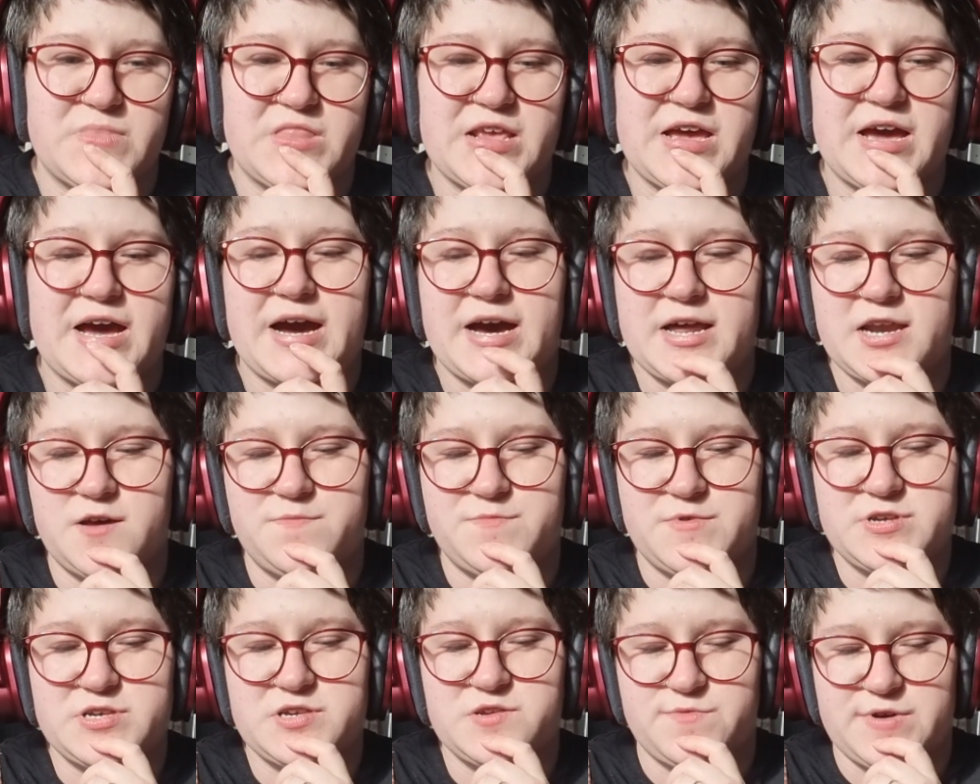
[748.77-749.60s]
a
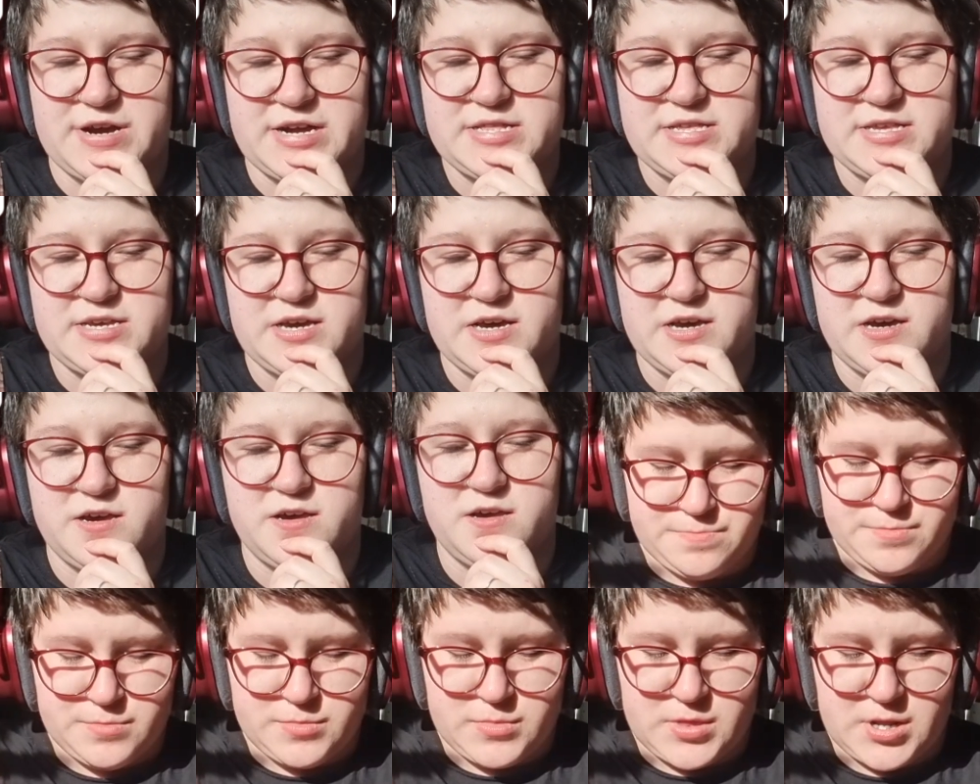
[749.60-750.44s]
halibut sweater,
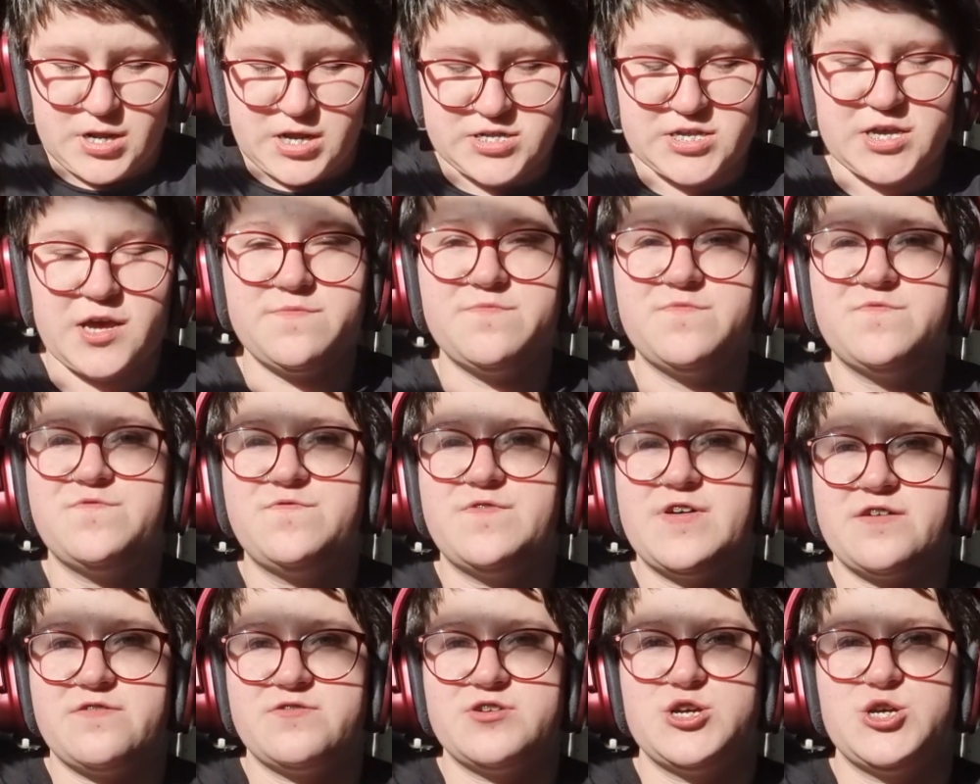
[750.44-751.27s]
because I'm
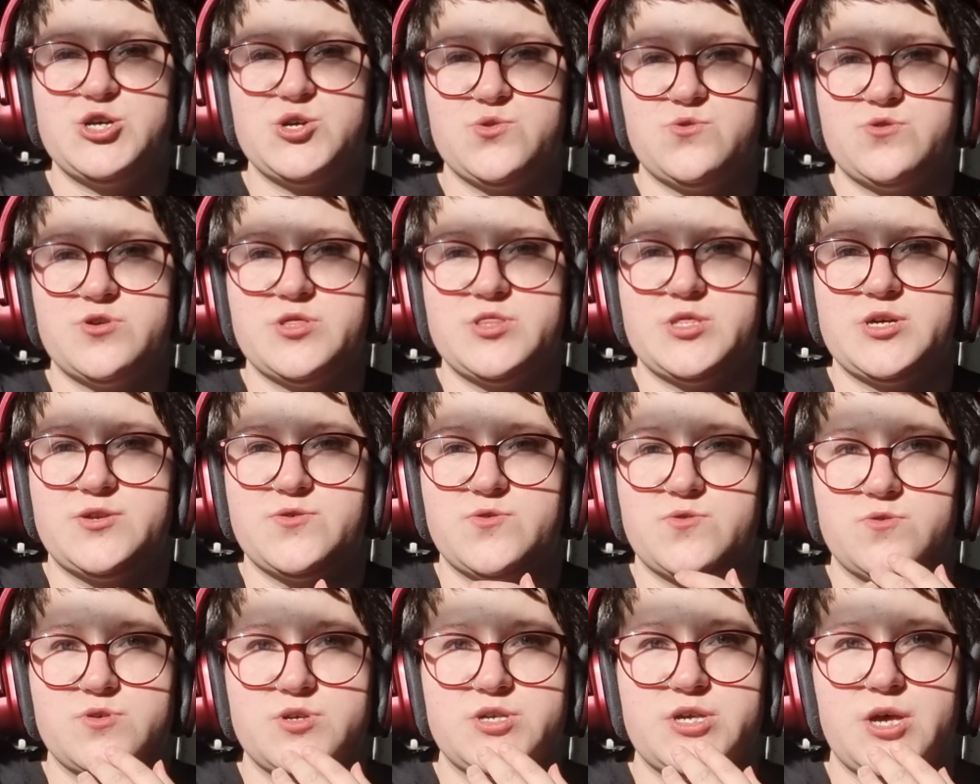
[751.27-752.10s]
very short in the
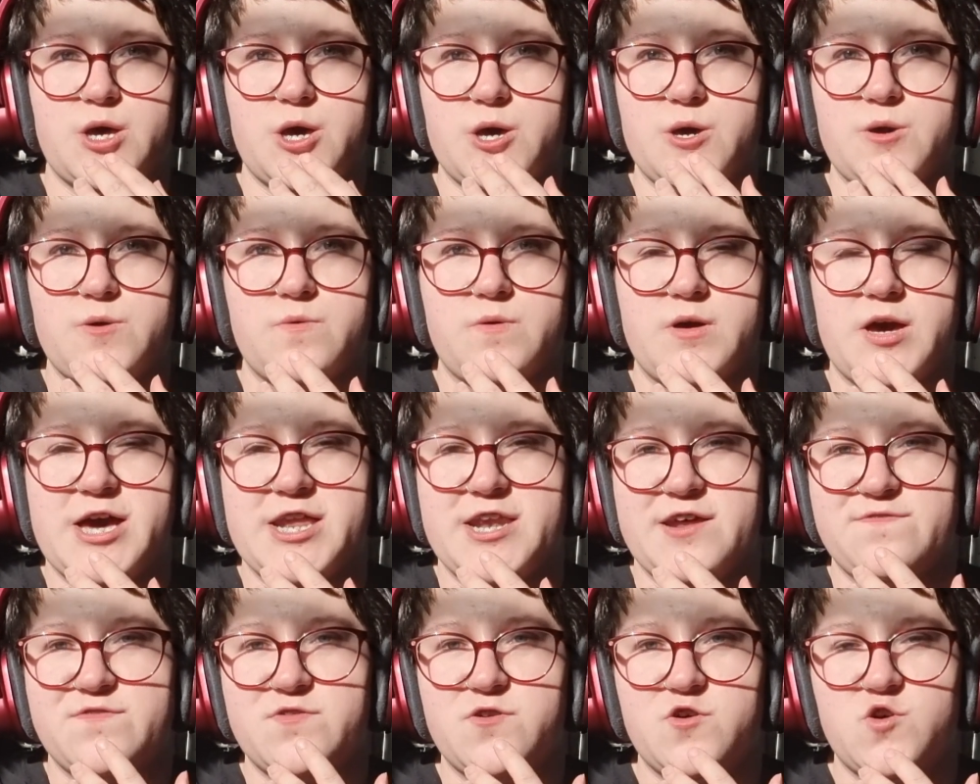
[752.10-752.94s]
torso and
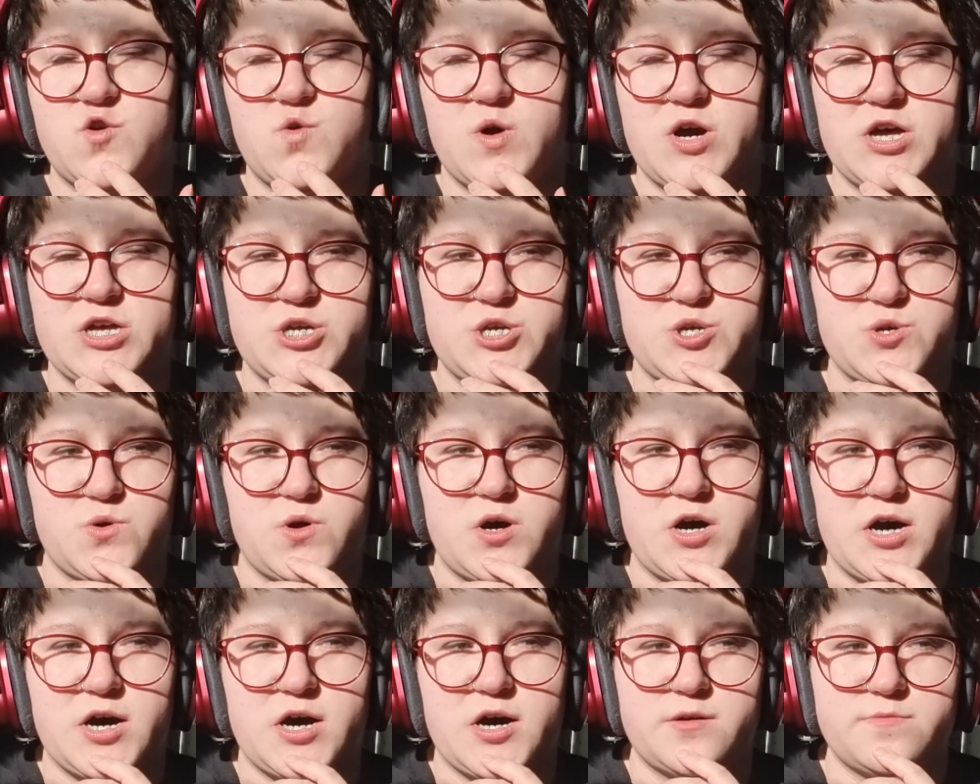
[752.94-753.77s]
I've got quite short
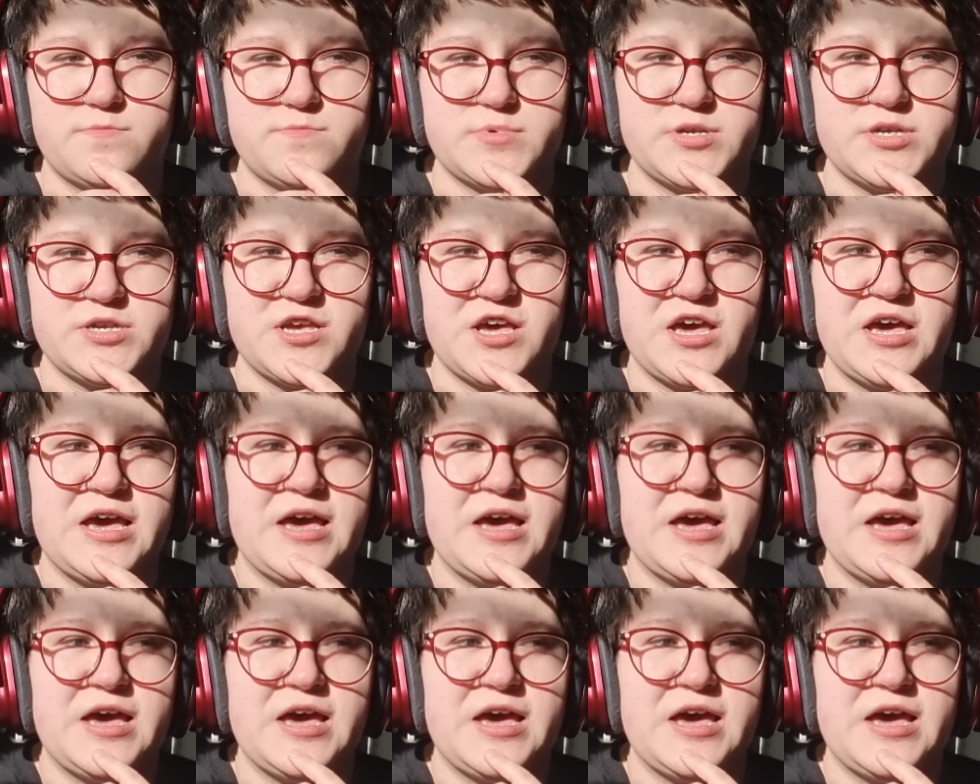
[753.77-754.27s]
arms,